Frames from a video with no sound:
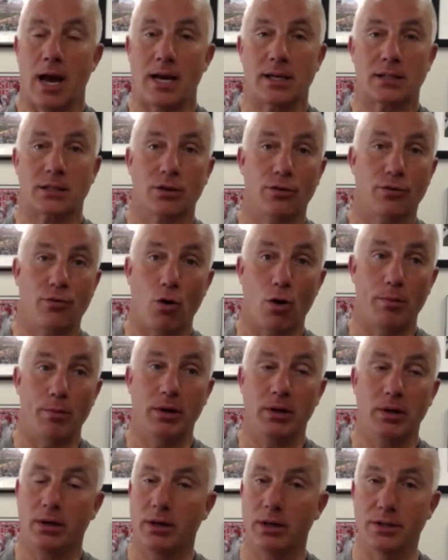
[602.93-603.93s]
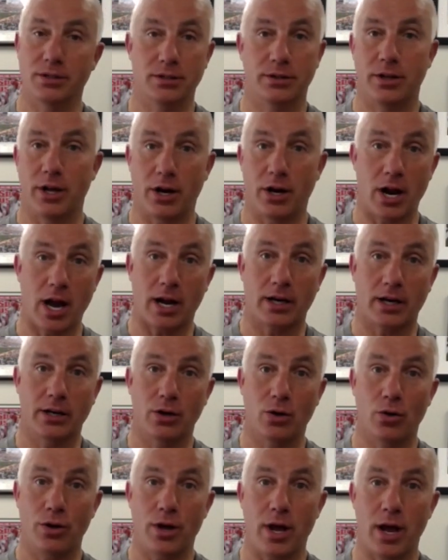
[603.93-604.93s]
ask the foreman because they're not going
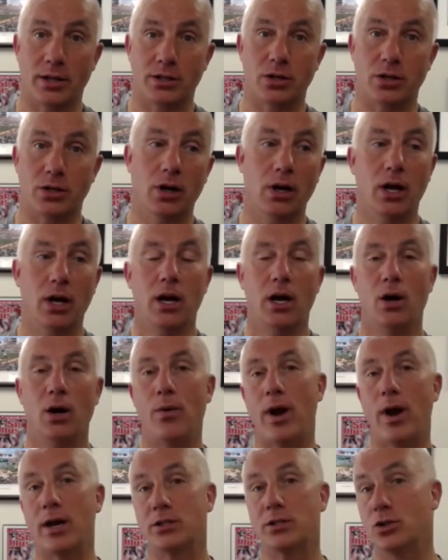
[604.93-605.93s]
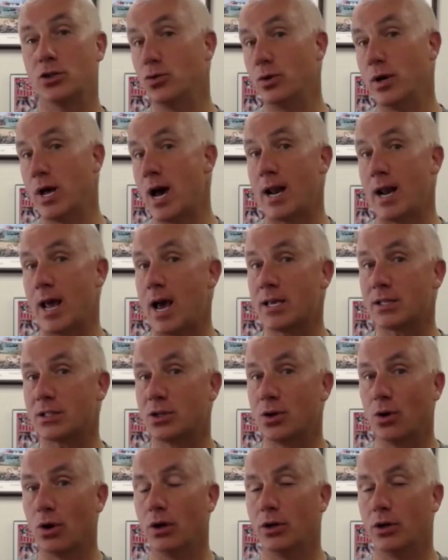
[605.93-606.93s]
to know the answer. We ask that you not
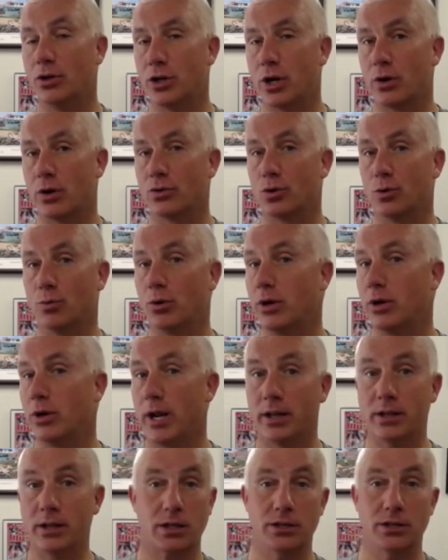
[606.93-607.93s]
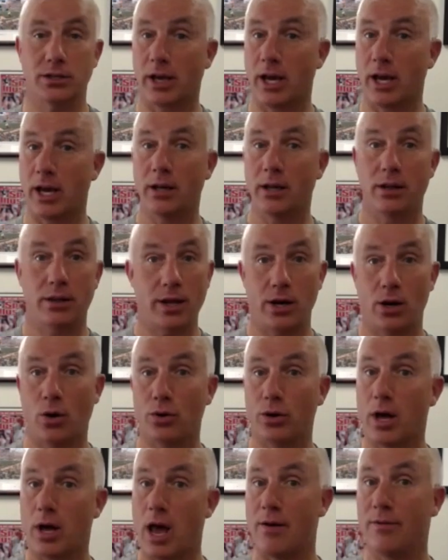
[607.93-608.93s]
ask your general superintendents because, again, they
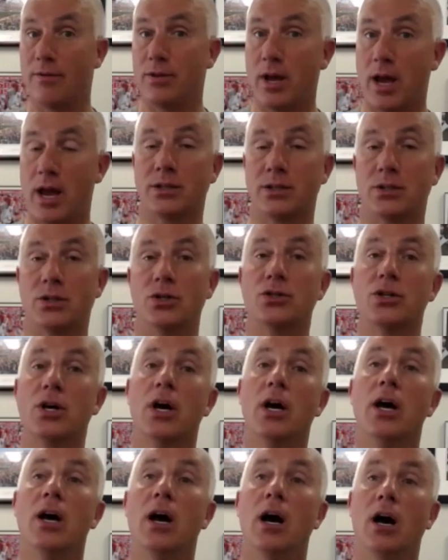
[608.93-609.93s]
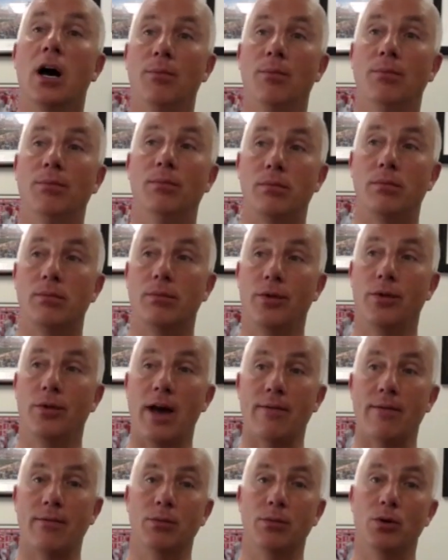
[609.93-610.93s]
don't have the answers.
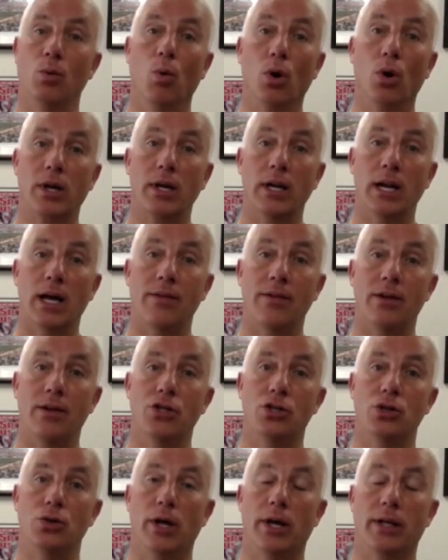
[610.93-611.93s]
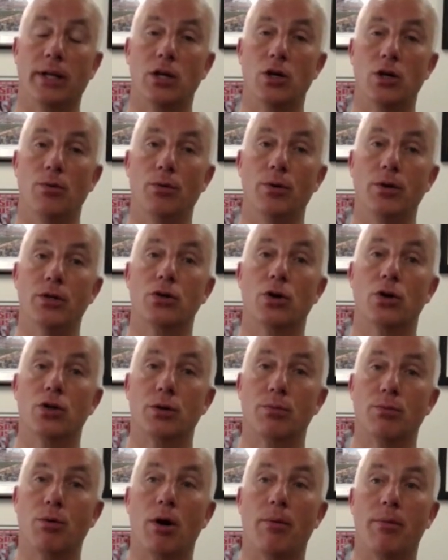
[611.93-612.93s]
They haven't been working on the issue like the Human
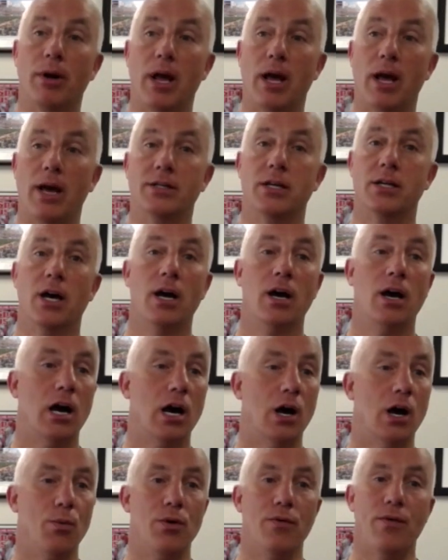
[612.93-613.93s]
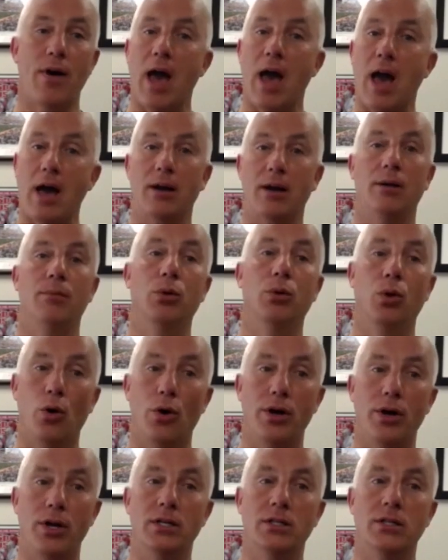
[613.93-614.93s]
Resource Department has. We've had
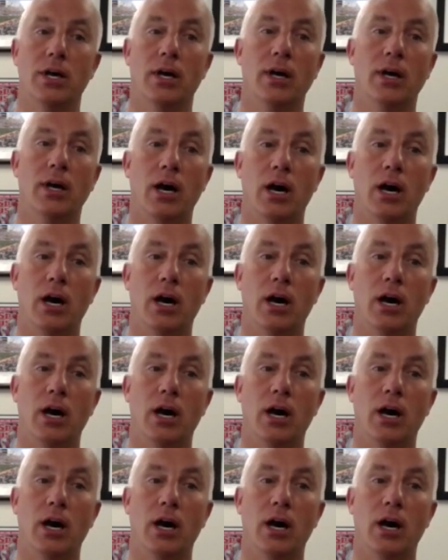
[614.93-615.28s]
employees